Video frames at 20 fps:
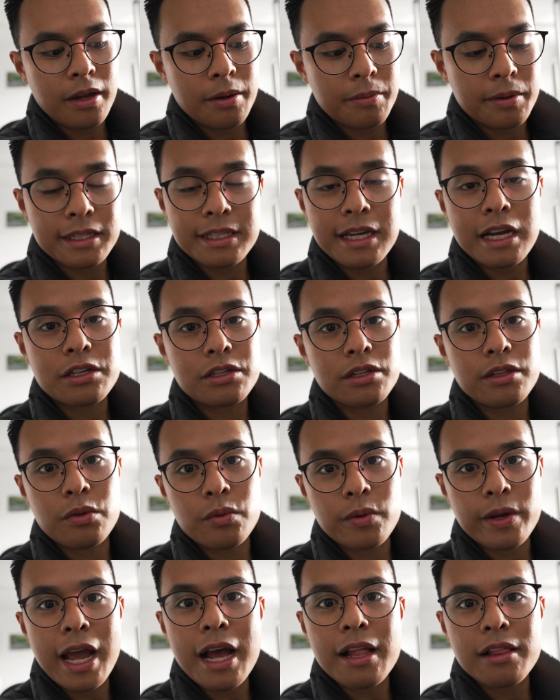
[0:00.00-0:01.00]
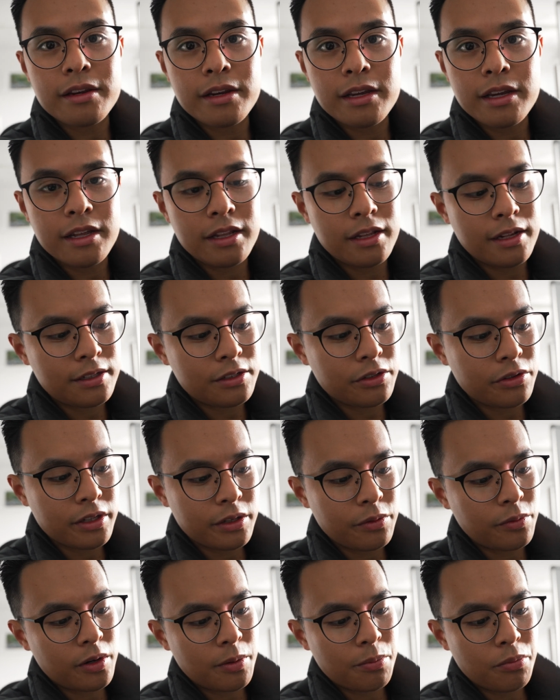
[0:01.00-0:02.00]
but it's actually the reality. And it's
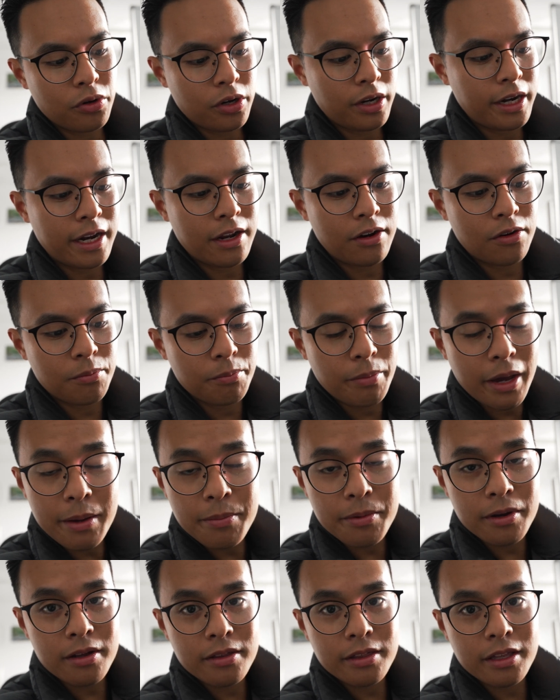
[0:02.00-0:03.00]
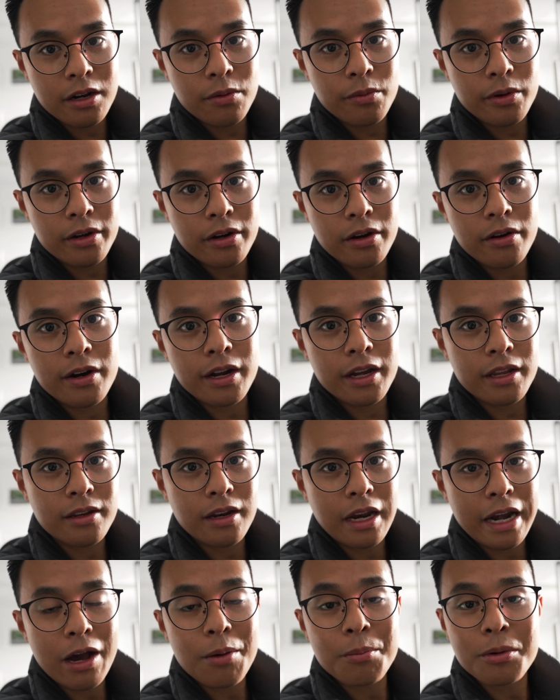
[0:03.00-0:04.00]
only when I put it out on paper that I went, all right,
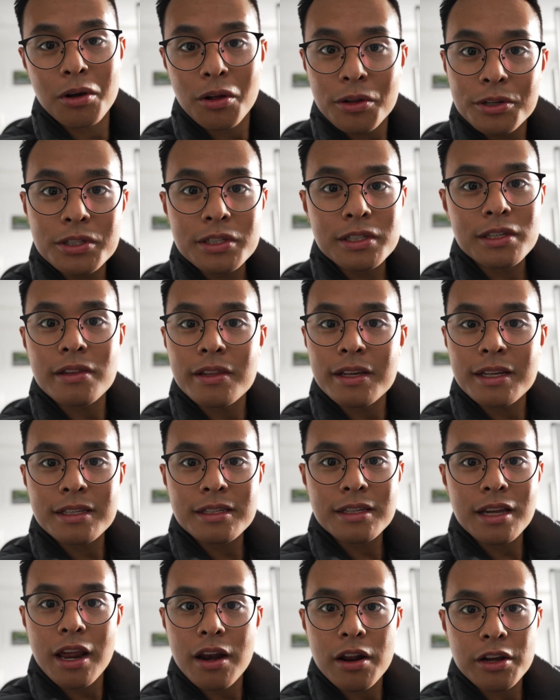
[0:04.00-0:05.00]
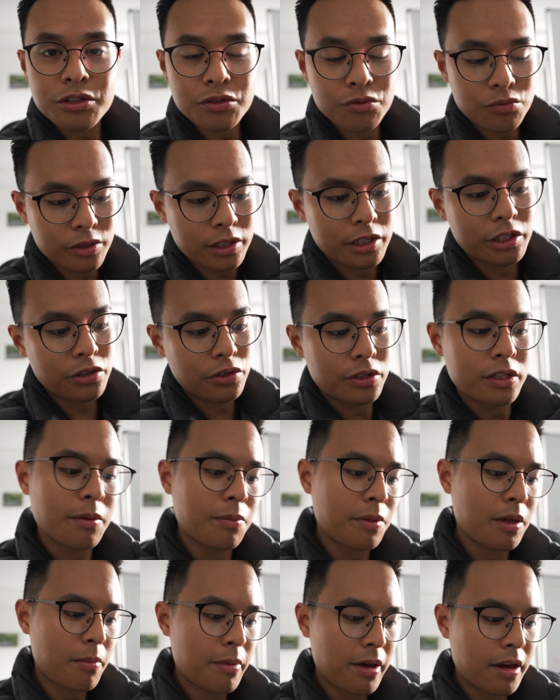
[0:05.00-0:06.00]
now I'm conscious of this and I should really do
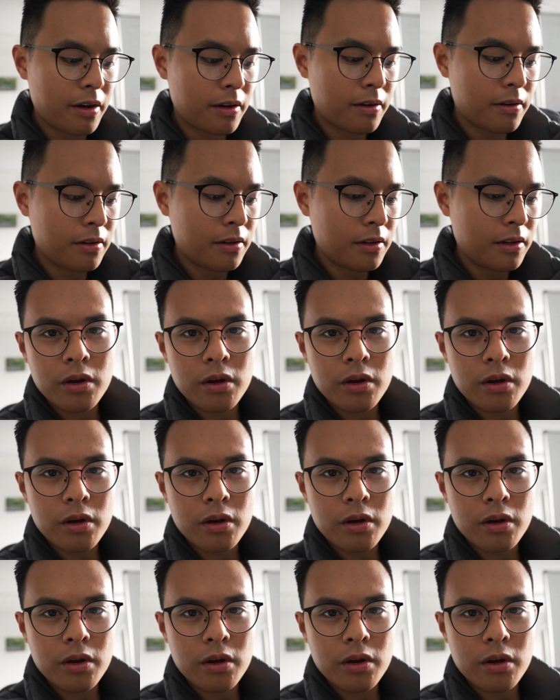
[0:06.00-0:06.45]
something about it.